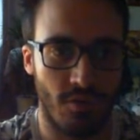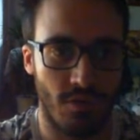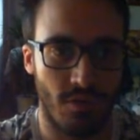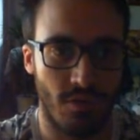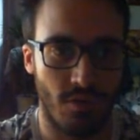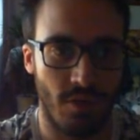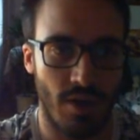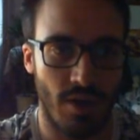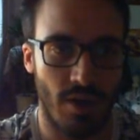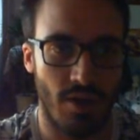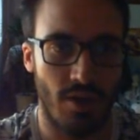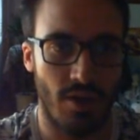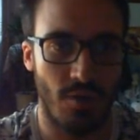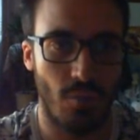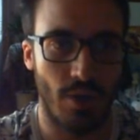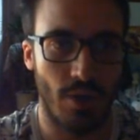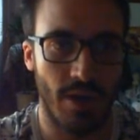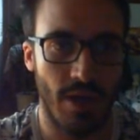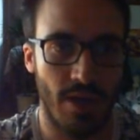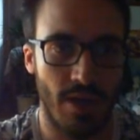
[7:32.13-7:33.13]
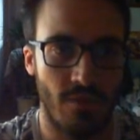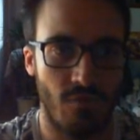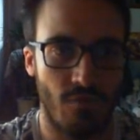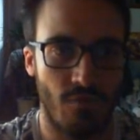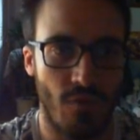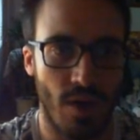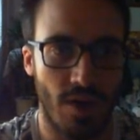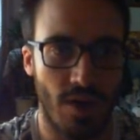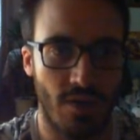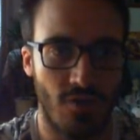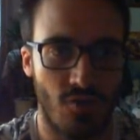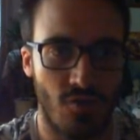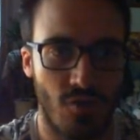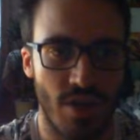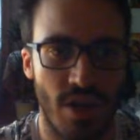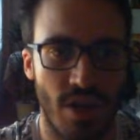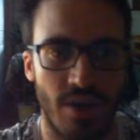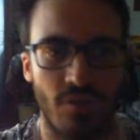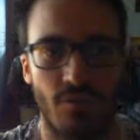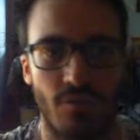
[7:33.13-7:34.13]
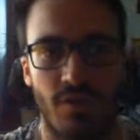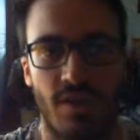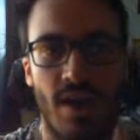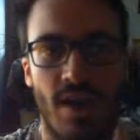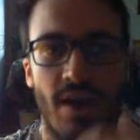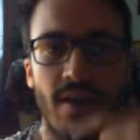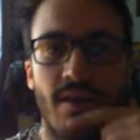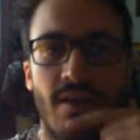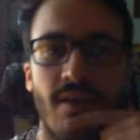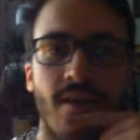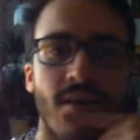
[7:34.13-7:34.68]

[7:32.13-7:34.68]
Okay, he will gain 300 of attack